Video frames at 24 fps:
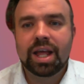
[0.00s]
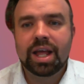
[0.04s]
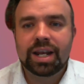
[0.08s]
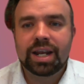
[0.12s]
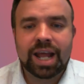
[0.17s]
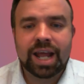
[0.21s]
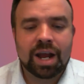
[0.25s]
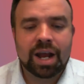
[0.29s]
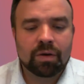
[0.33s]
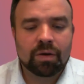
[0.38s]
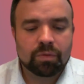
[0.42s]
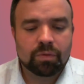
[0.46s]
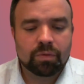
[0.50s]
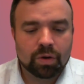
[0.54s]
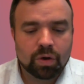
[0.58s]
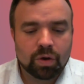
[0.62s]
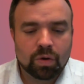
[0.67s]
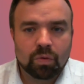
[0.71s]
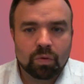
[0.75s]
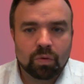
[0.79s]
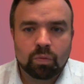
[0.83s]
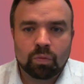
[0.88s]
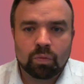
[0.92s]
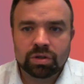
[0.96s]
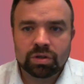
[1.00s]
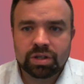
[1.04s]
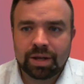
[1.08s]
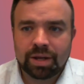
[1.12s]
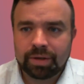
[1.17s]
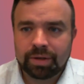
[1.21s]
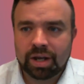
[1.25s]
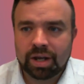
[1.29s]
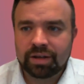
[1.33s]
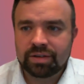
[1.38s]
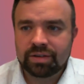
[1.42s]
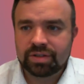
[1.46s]
Now, what I'm
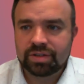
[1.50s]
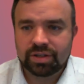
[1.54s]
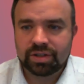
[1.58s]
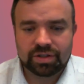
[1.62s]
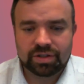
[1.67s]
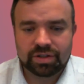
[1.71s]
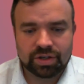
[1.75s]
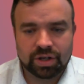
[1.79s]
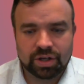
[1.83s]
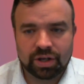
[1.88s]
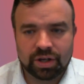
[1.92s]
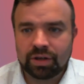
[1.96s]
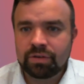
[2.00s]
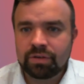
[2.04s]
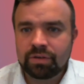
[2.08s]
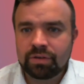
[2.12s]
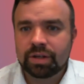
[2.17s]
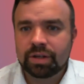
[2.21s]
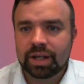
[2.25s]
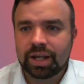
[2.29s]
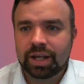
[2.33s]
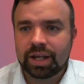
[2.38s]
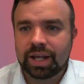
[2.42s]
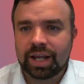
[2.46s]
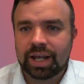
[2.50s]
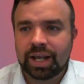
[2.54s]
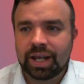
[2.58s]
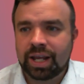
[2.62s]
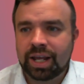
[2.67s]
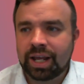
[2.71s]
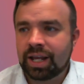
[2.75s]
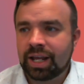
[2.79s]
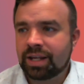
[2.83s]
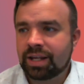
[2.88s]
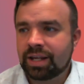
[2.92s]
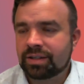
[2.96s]
going to do
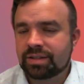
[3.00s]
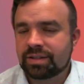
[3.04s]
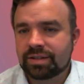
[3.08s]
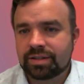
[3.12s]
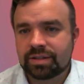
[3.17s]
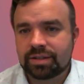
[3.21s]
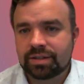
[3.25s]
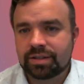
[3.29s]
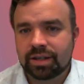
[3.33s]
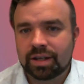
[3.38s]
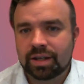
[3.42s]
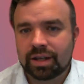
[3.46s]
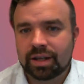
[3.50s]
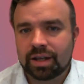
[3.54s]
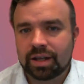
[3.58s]
is